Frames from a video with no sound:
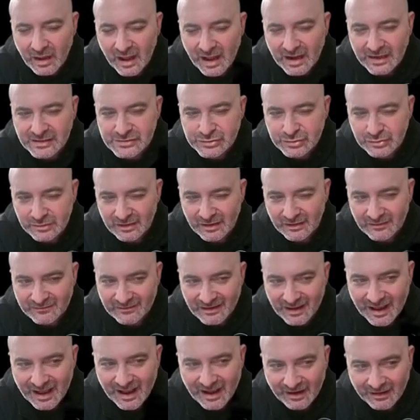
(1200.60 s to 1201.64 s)
actually
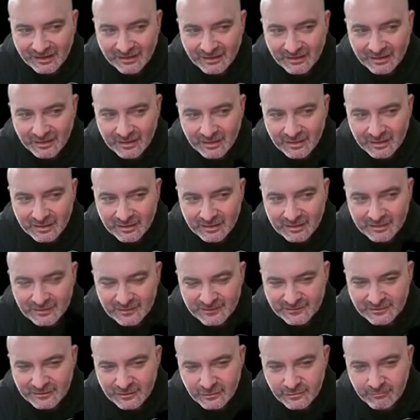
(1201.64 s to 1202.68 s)
attack
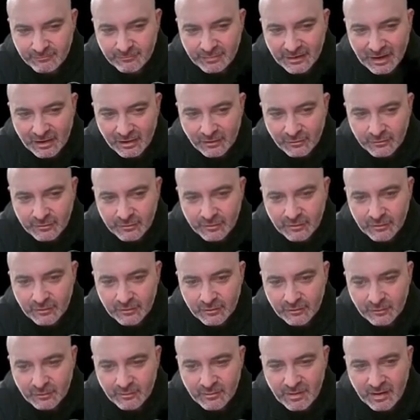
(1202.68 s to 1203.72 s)
in this bout?
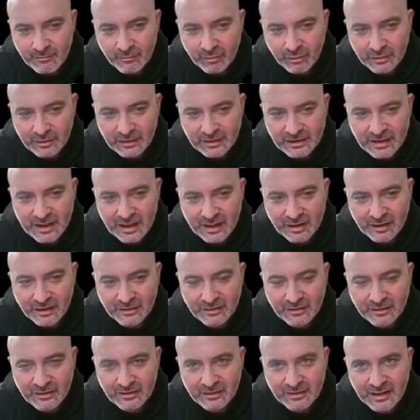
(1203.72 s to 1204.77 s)
Remember, he
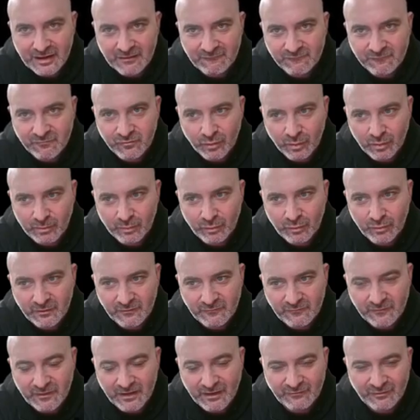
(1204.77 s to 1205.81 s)
had that
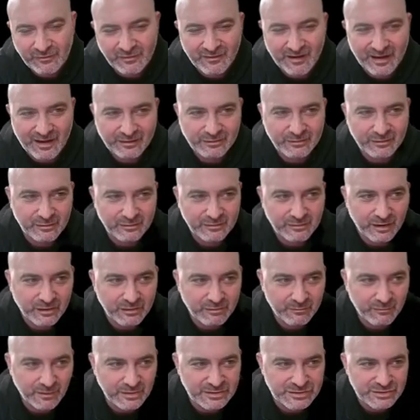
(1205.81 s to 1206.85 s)
4.5 attack success
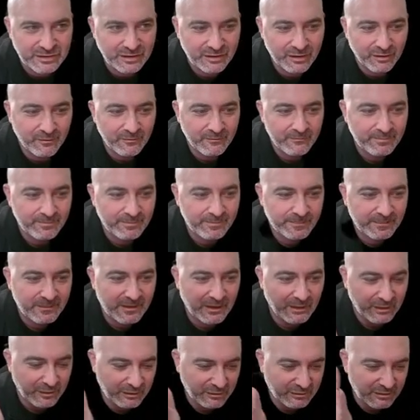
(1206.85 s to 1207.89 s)
ratio,
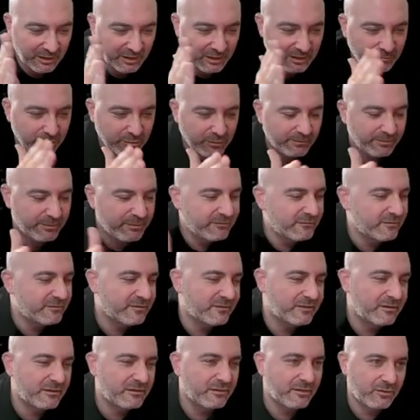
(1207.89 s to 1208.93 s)
and he's able to pivot to
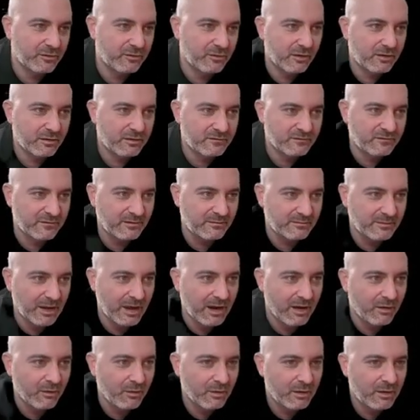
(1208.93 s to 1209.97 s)
this other archetype
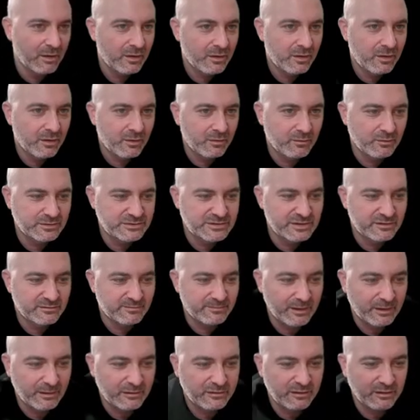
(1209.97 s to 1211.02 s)
now, which is
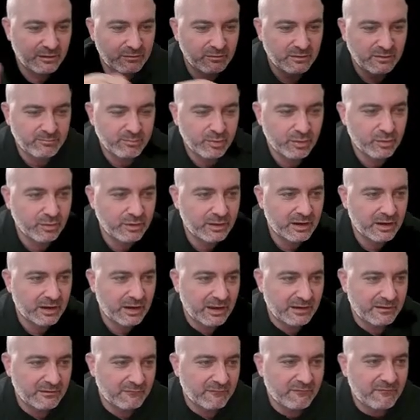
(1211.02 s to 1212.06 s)
basically pulling
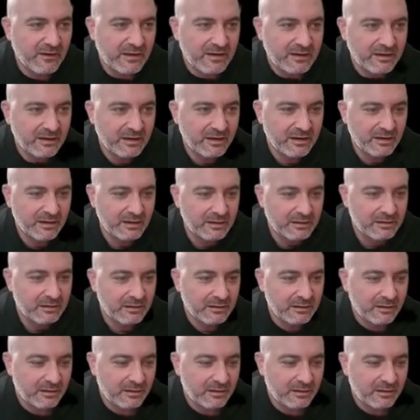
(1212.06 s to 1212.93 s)
and defending,